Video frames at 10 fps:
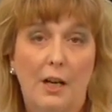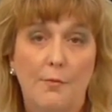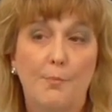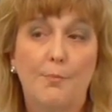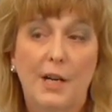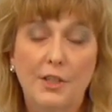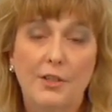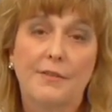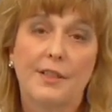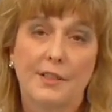Much
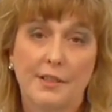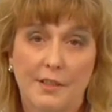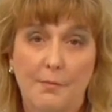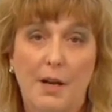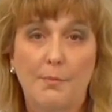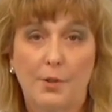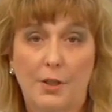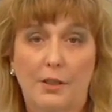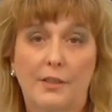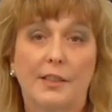of this is in my
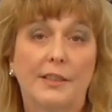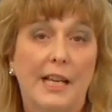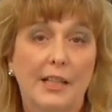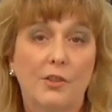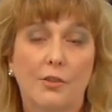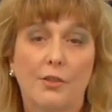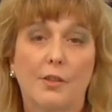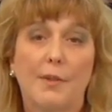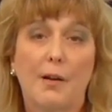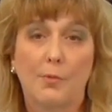book, The Naked Truth
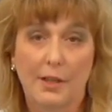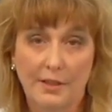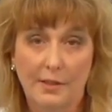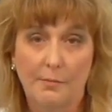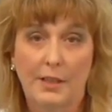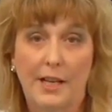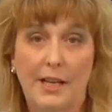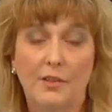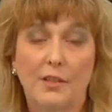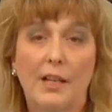About Breast
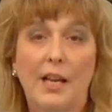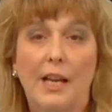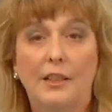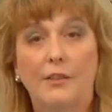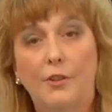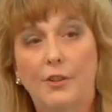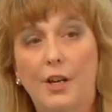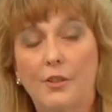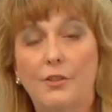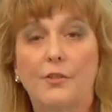Implants. And if you go to